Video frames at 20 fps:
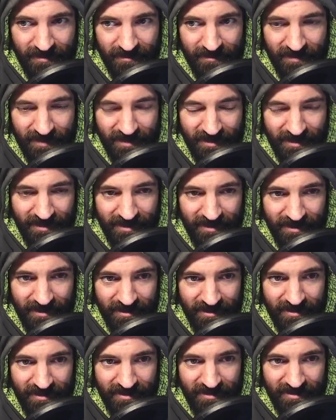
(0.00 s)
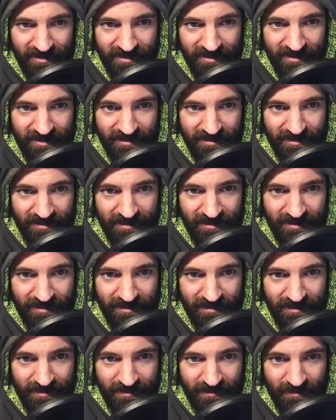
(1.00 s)
Because
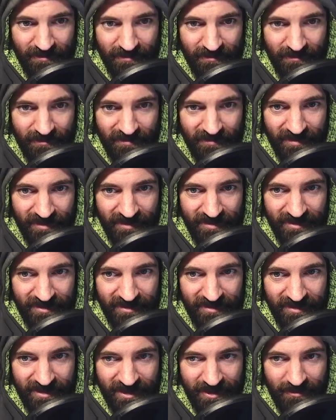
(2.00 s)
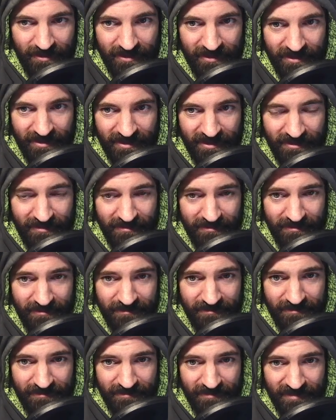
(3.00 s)
this is not working out.
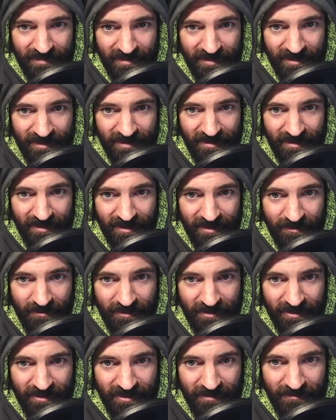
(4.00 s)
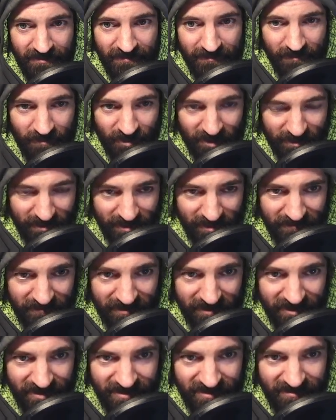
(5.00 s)
And we're going to remove
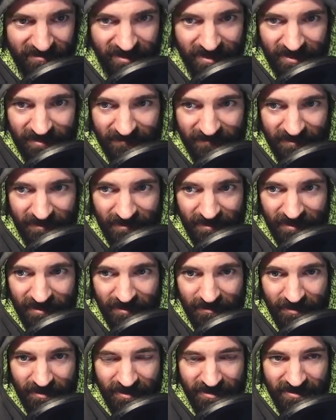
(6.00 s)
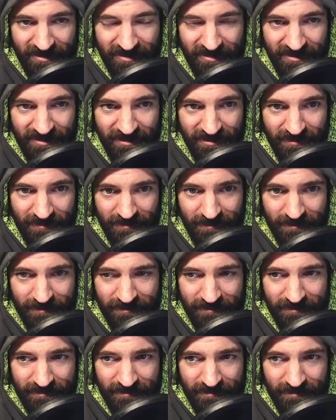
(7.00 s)
these out of here anyways, so
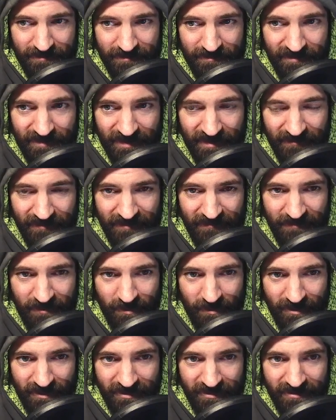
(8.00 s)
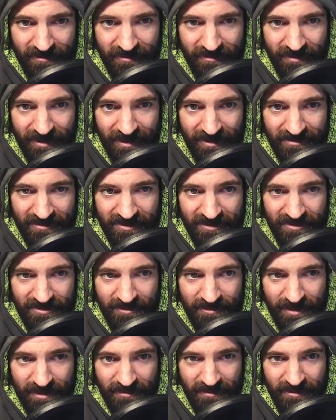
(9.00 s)
even if we wanted to do algae
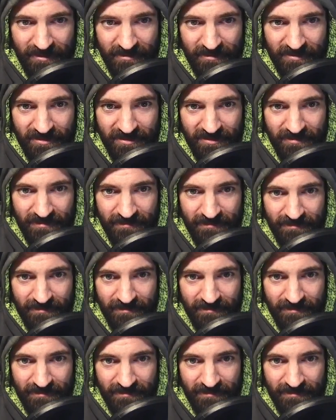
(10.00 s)
terrariums,